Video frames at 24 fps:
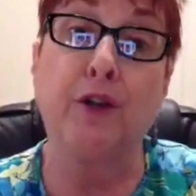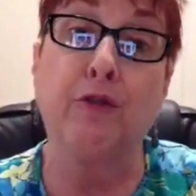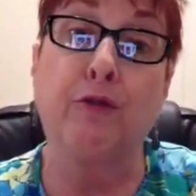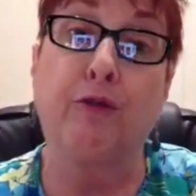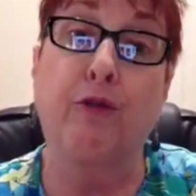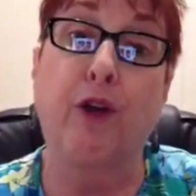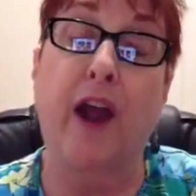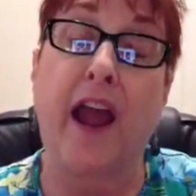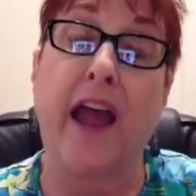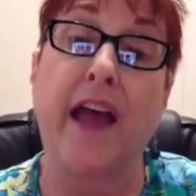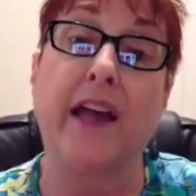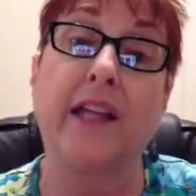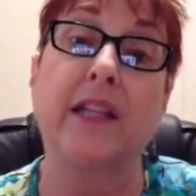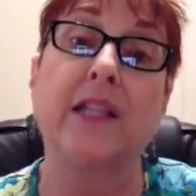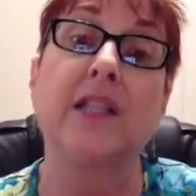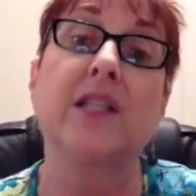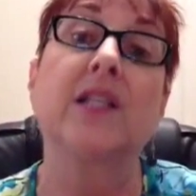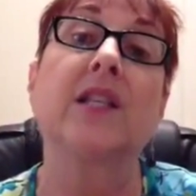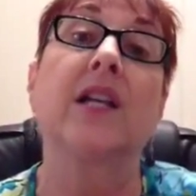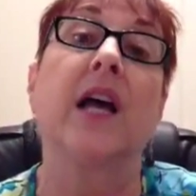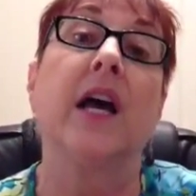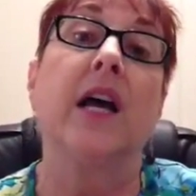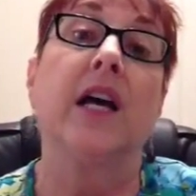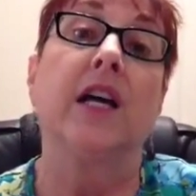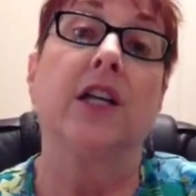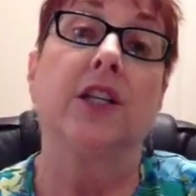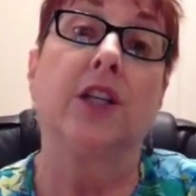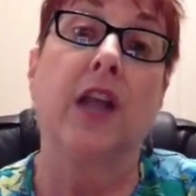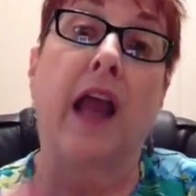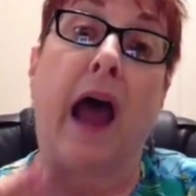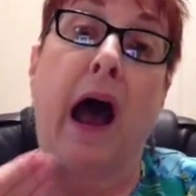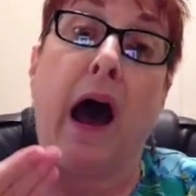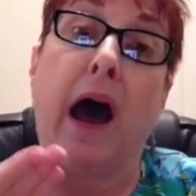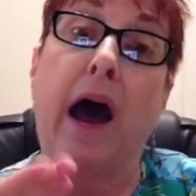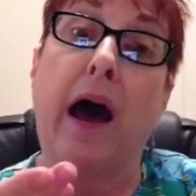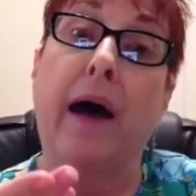your friends.
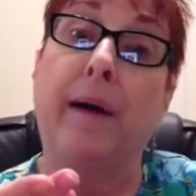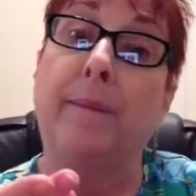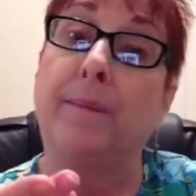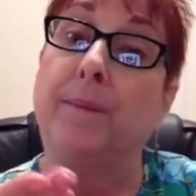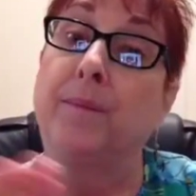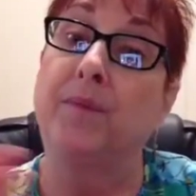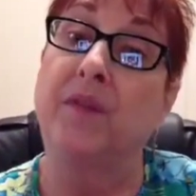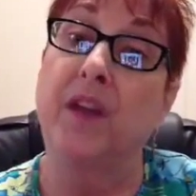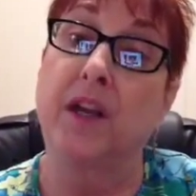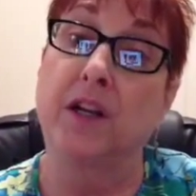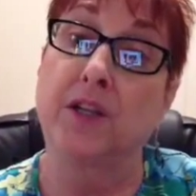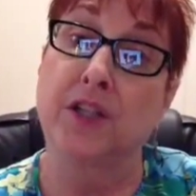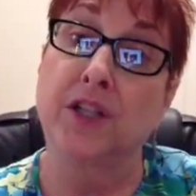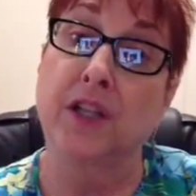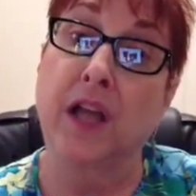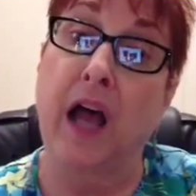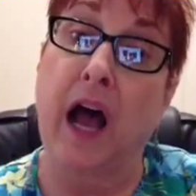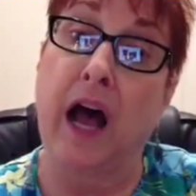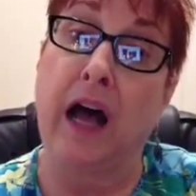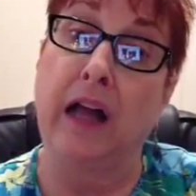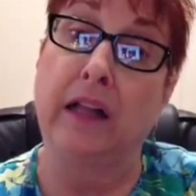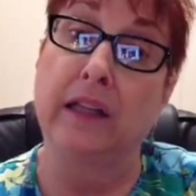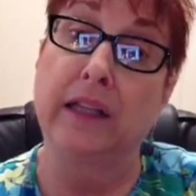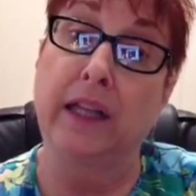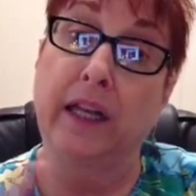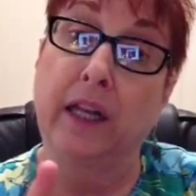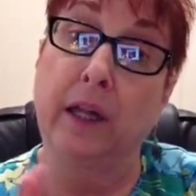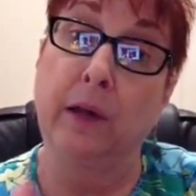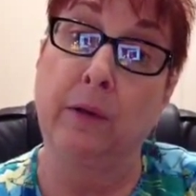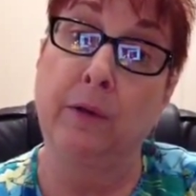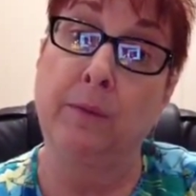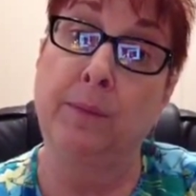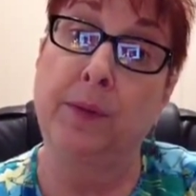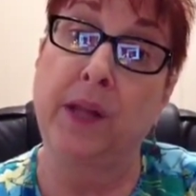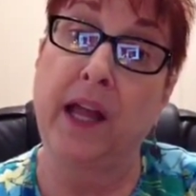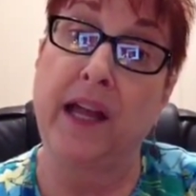Um, there's a
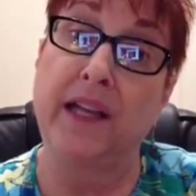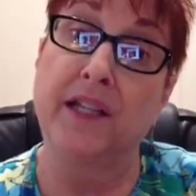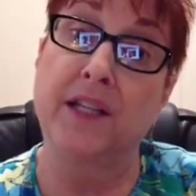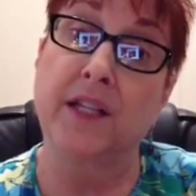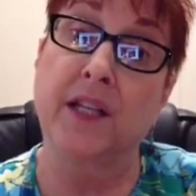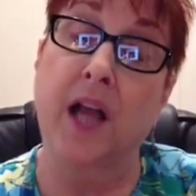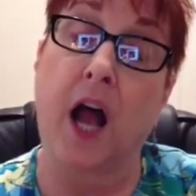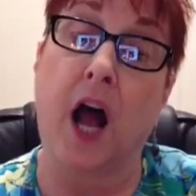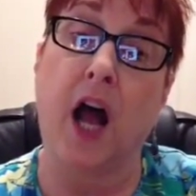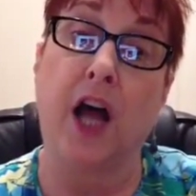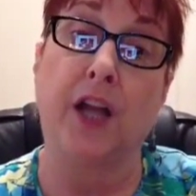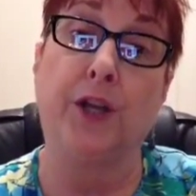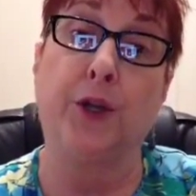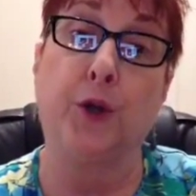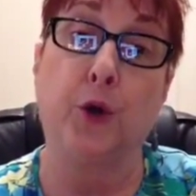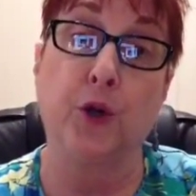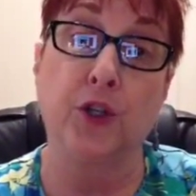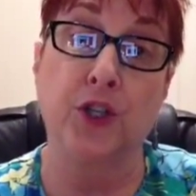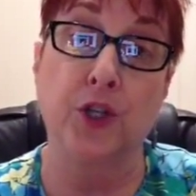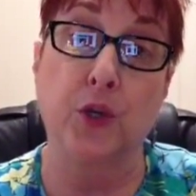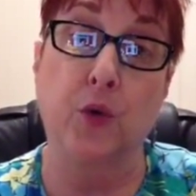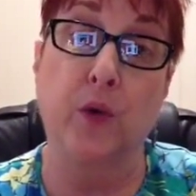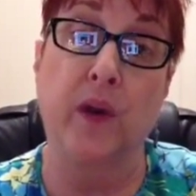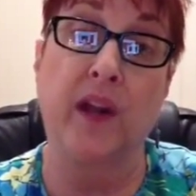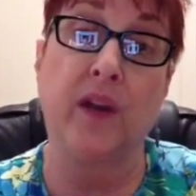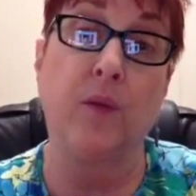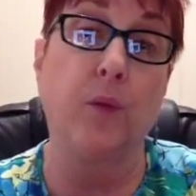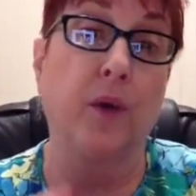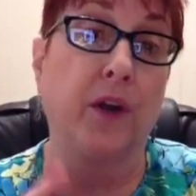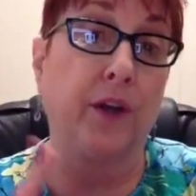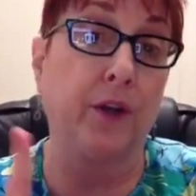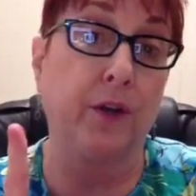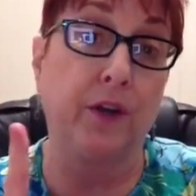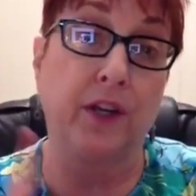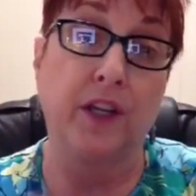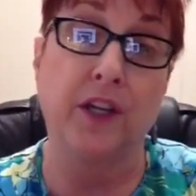little place on your screen
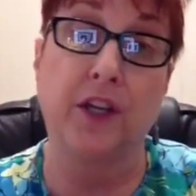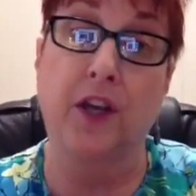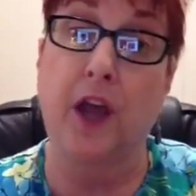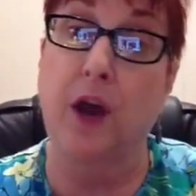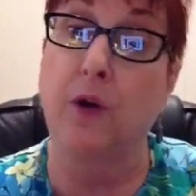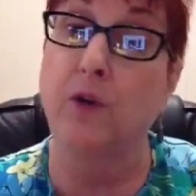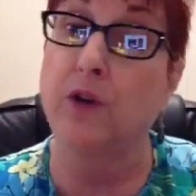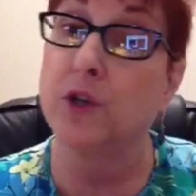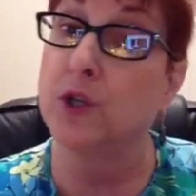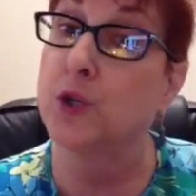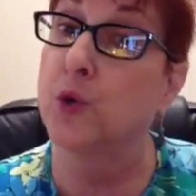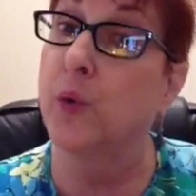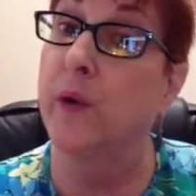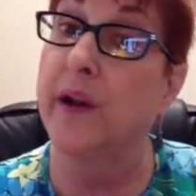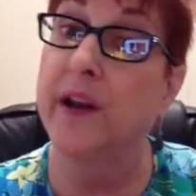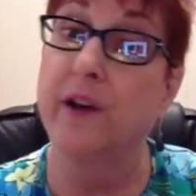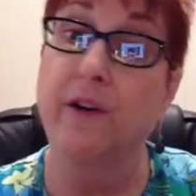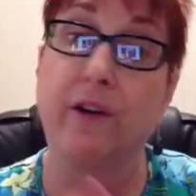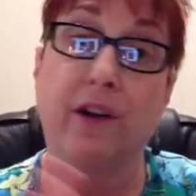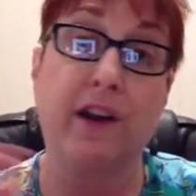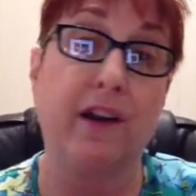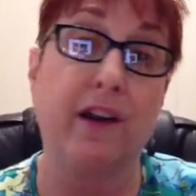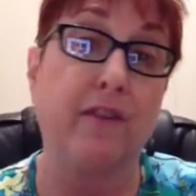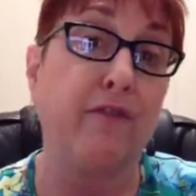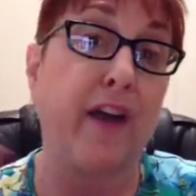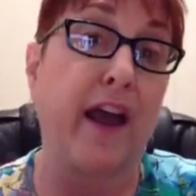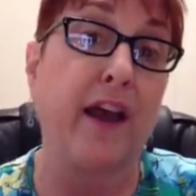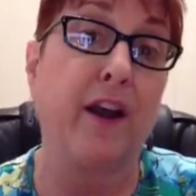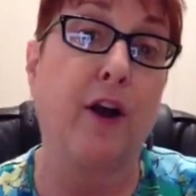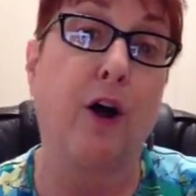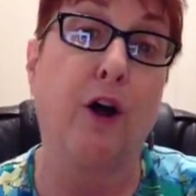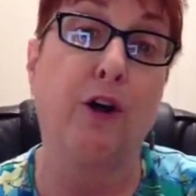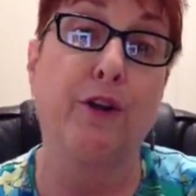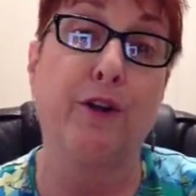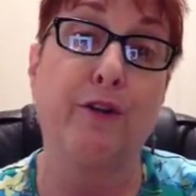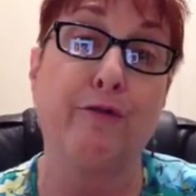where you can go to Twitter and invite
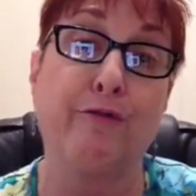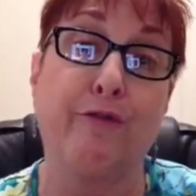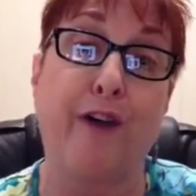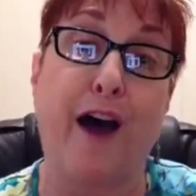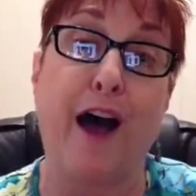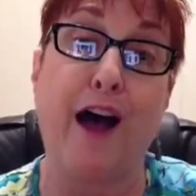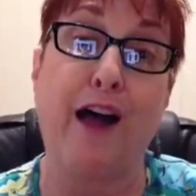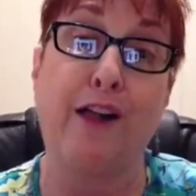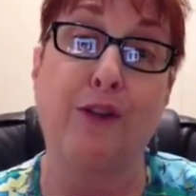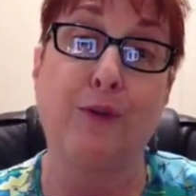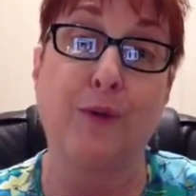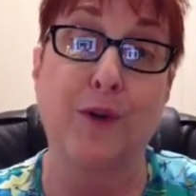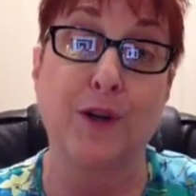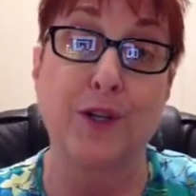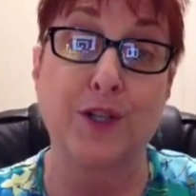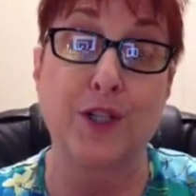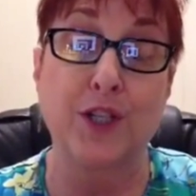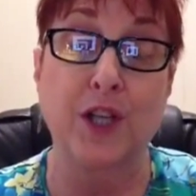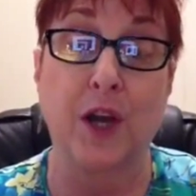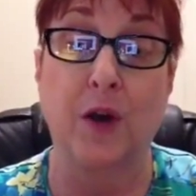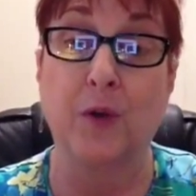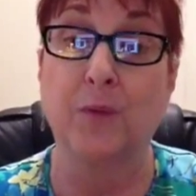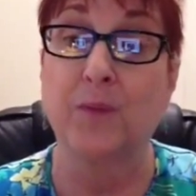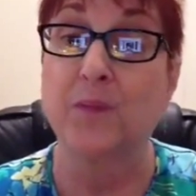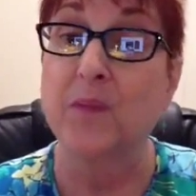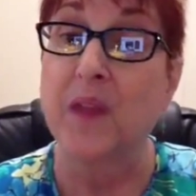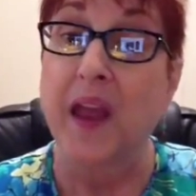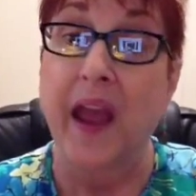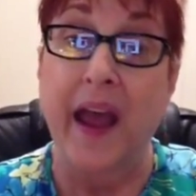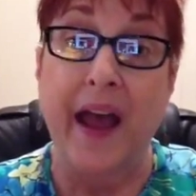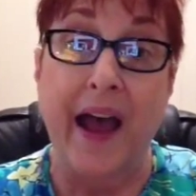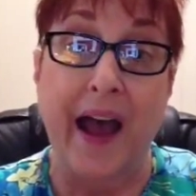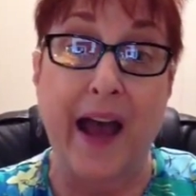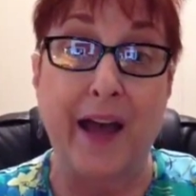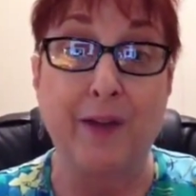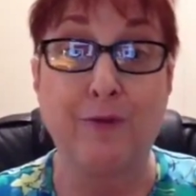all your followers. So
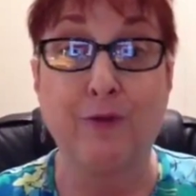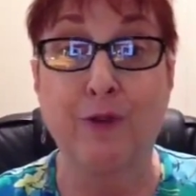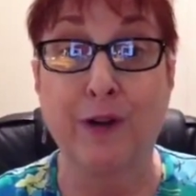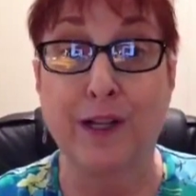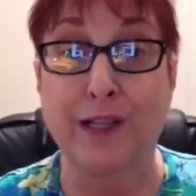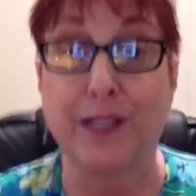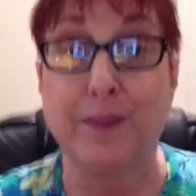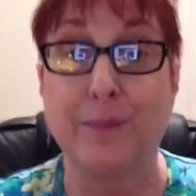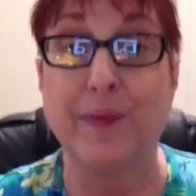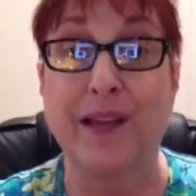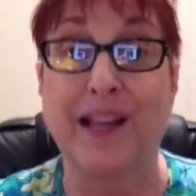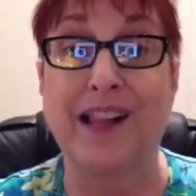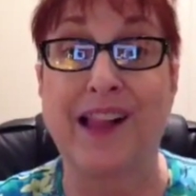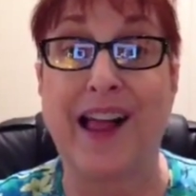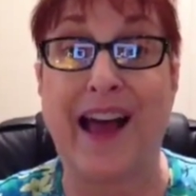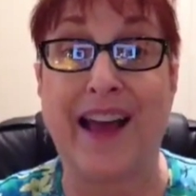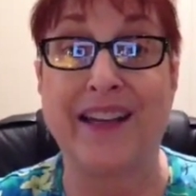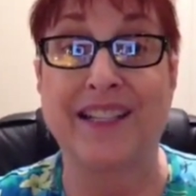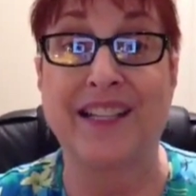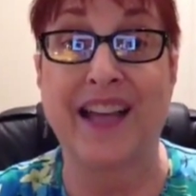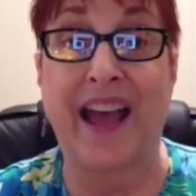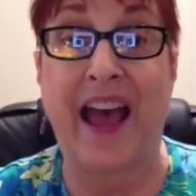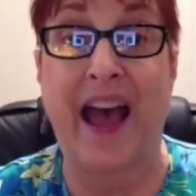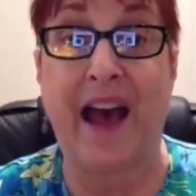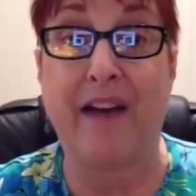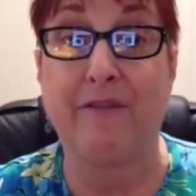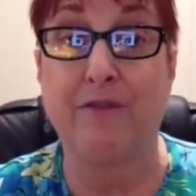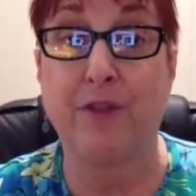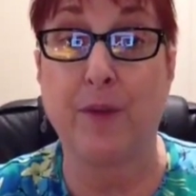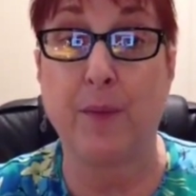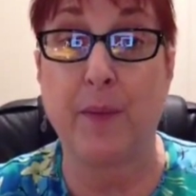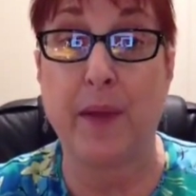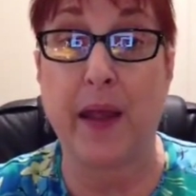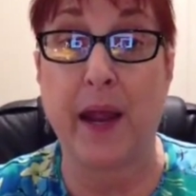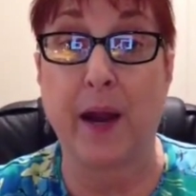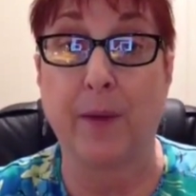I'd really be glad to have
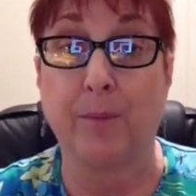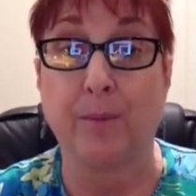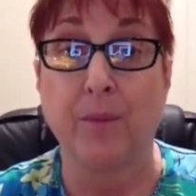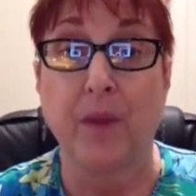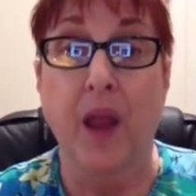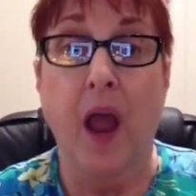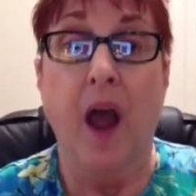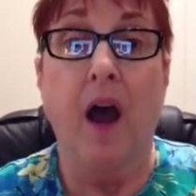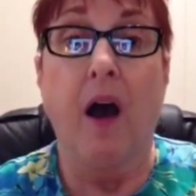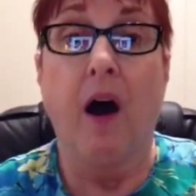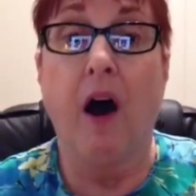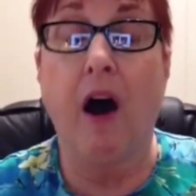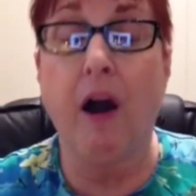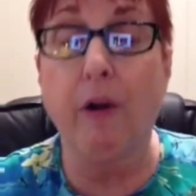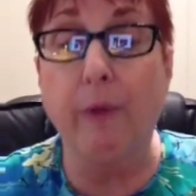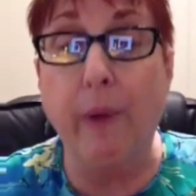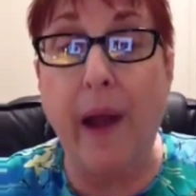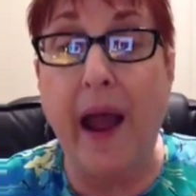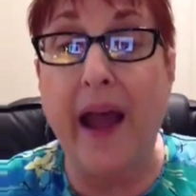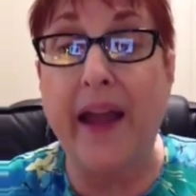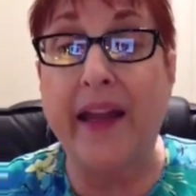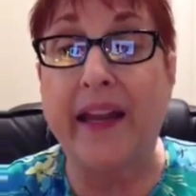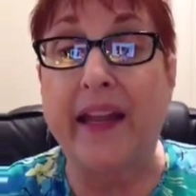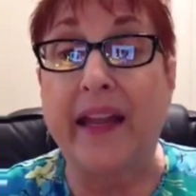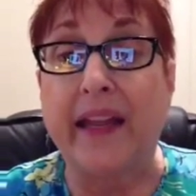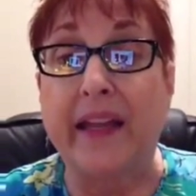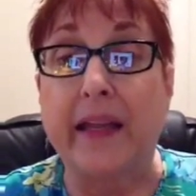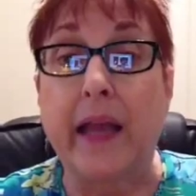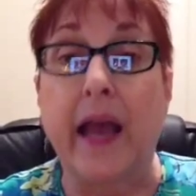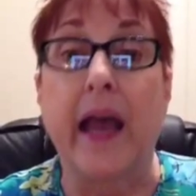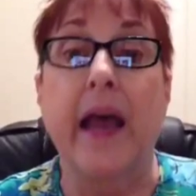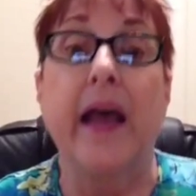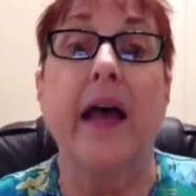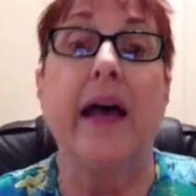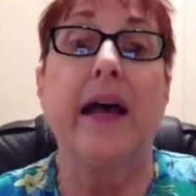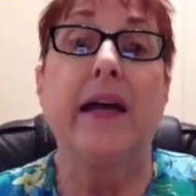them here. Alrighty,